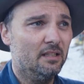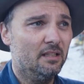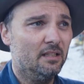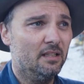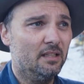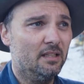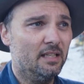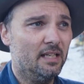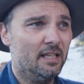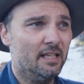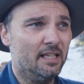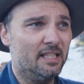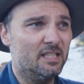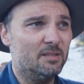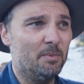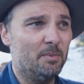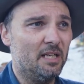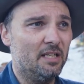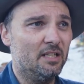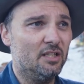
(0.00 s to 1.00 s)

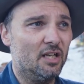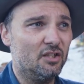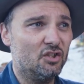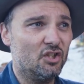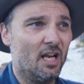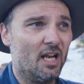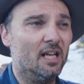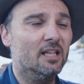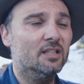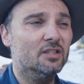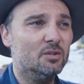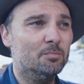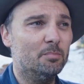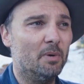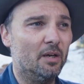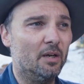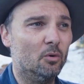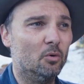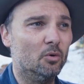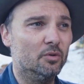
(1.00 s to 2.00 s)
a challenge, but
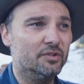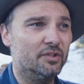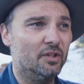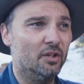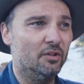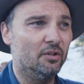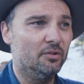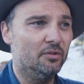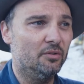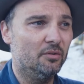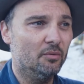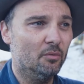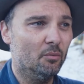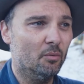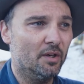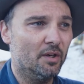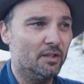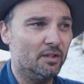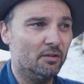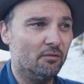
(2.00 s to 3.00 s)
also one
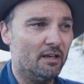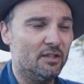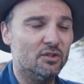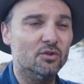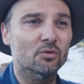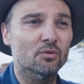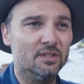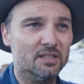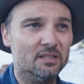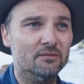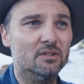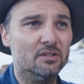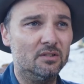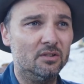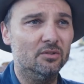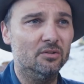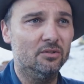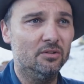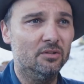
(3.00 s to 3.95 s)
of the great joys of it too.